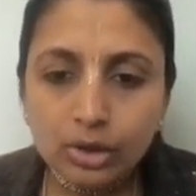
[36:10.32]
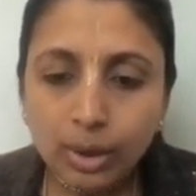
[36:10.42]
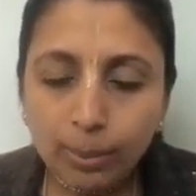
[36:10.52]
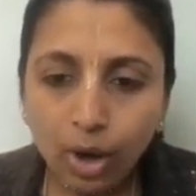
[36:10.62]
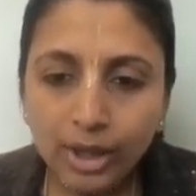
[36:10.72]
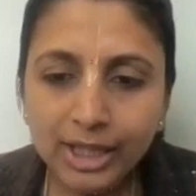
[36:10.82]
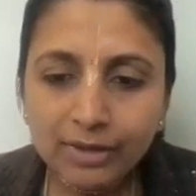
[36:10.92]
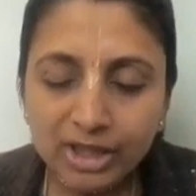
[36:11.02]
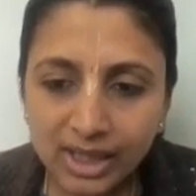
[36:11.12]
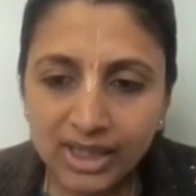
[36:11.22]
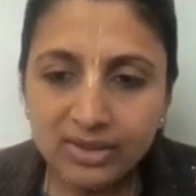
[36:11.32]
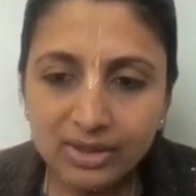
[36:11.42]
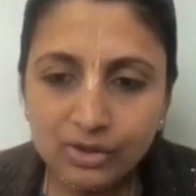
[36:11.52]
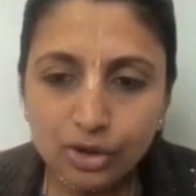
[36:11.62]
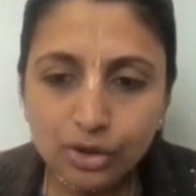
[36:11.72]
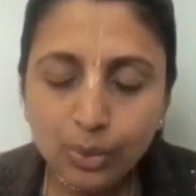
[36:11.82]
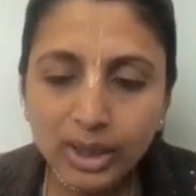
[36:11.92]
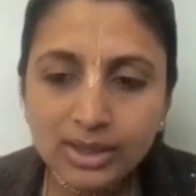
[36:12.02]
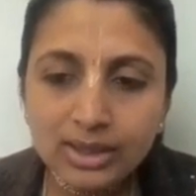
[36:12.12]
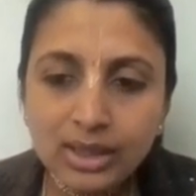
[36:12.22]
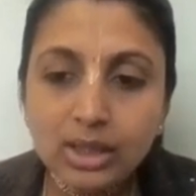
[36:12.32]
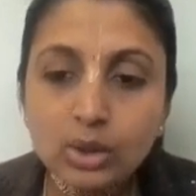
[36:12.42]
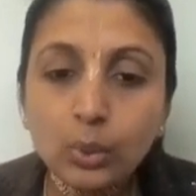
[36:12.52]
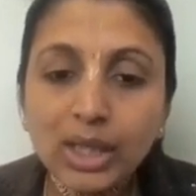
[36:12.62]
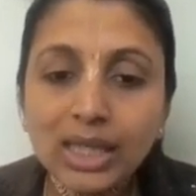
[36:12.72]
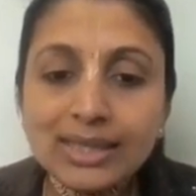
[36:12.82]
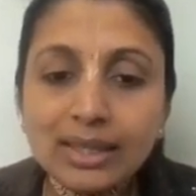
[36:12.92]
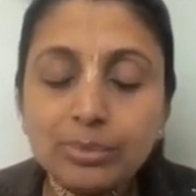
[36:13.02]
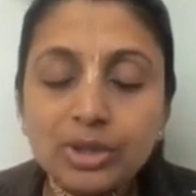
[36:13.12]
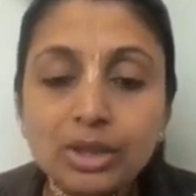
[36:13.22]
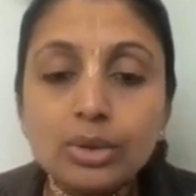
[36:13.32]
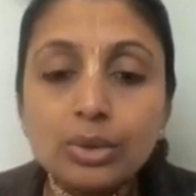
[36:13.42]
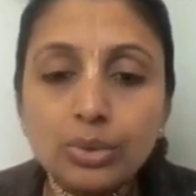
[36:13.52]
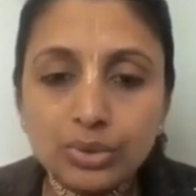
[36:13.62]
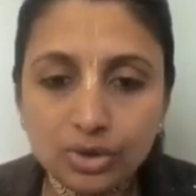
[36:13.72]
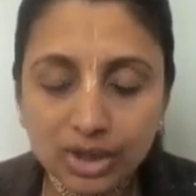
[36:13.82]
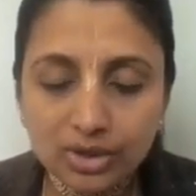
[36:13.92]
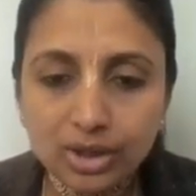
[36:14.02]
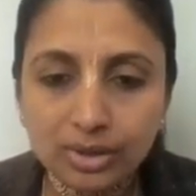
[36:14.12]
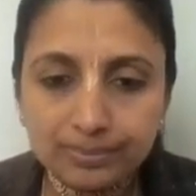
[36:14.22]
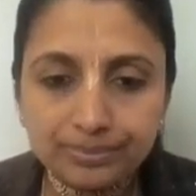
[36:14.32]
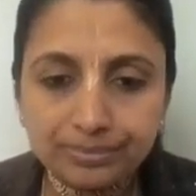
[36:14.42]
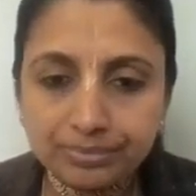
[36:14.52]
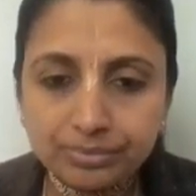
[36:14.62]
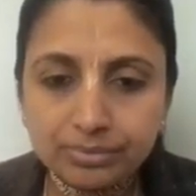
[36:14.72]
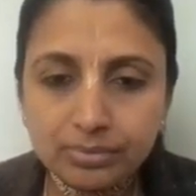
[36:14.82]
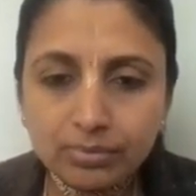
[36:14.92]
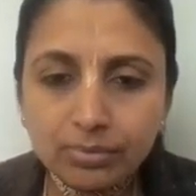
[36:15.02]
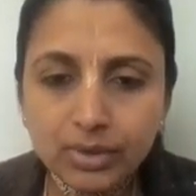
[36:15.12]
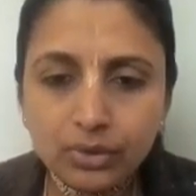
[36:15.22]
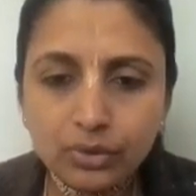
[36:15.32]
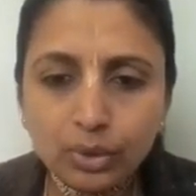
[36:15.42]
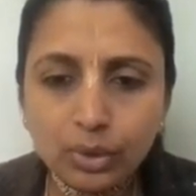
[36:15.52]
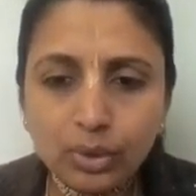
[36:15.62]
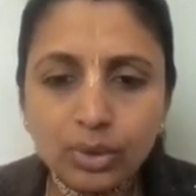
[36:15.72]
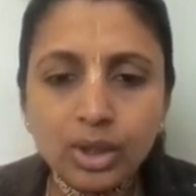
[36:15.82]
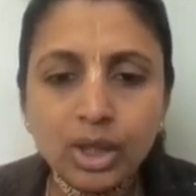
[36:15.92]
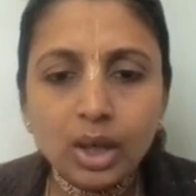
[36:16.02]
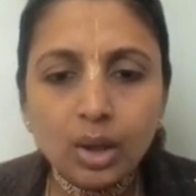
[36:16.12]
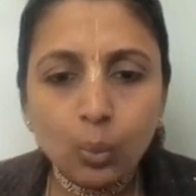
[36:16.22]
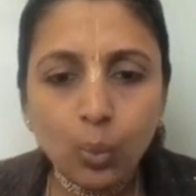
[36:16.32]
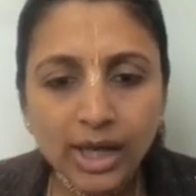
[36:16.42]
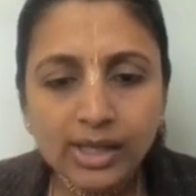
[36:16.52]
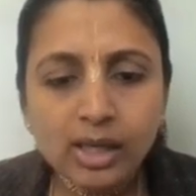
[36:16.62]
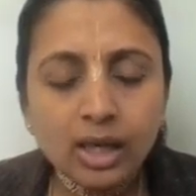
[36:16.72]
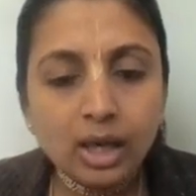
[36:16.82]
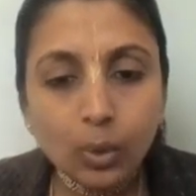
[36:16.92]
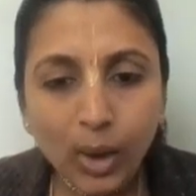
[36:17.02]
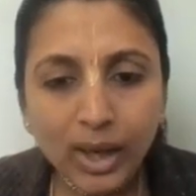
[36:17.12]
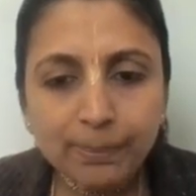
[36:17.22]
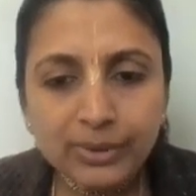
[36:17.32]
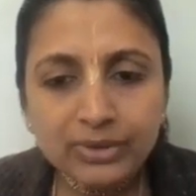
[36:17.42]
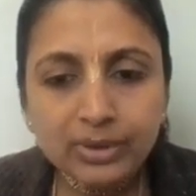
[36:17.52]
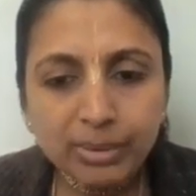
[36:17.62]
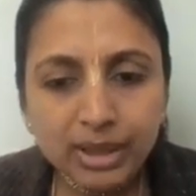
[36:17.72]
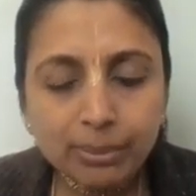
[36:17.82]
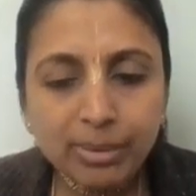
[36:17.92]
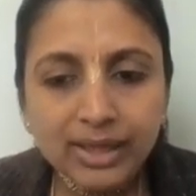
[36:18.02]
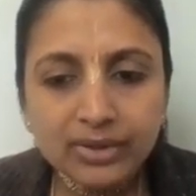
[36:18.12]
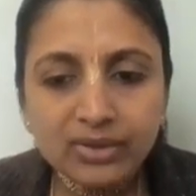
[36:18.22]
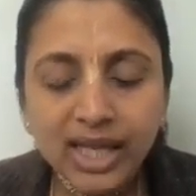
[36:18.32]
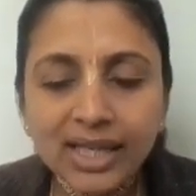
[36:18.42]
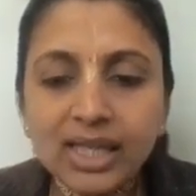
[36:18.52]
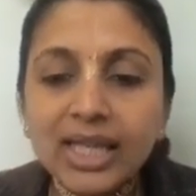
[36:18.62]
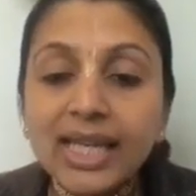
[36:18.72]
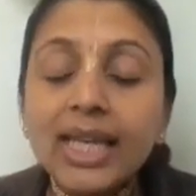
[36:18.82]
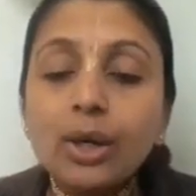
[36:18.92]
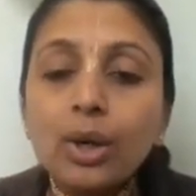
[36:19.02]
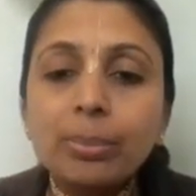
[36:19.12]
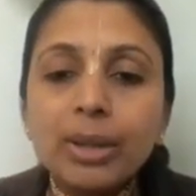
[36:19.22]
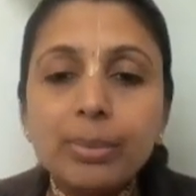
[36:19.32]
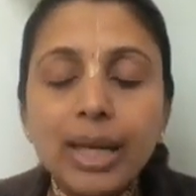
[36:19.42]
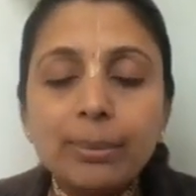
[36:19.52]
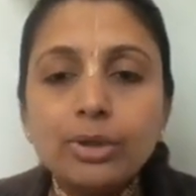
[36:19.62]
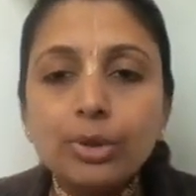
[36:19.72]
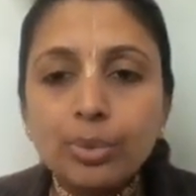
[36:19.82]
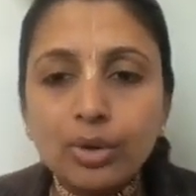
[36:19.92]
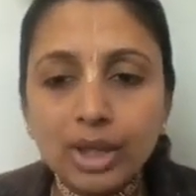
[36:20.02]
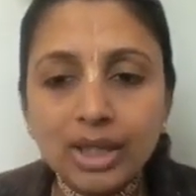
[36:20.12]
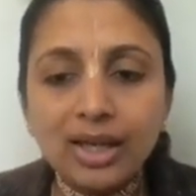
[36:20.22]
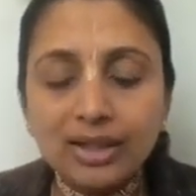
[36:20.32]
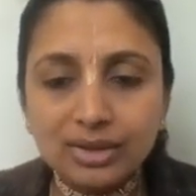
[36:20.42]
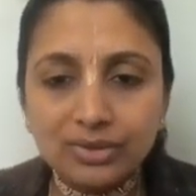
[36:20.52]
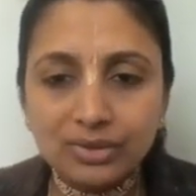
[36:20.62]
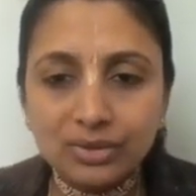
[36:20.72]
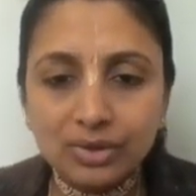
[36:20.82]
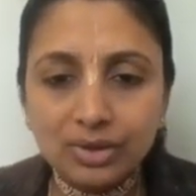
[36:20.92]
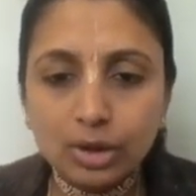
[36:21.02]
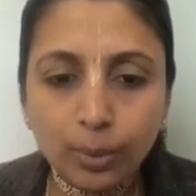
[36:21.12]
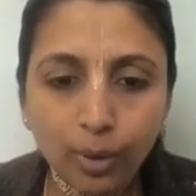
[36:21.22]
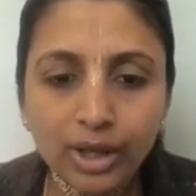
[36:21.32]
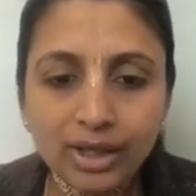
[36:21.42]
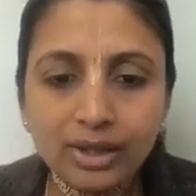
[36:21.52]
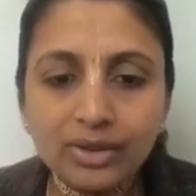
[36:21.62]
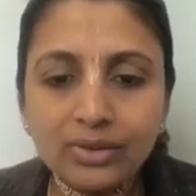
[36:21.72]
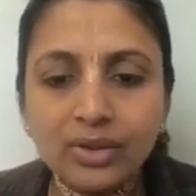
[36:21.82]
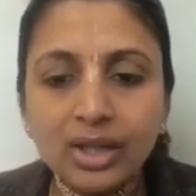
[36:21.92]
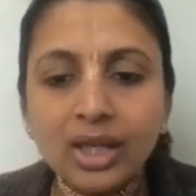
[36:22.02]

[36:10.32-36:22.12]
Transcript: The body with these constituents is quickly subjected to destruction. So one person bitten by a snake, he cannot be able to protect others. The point is,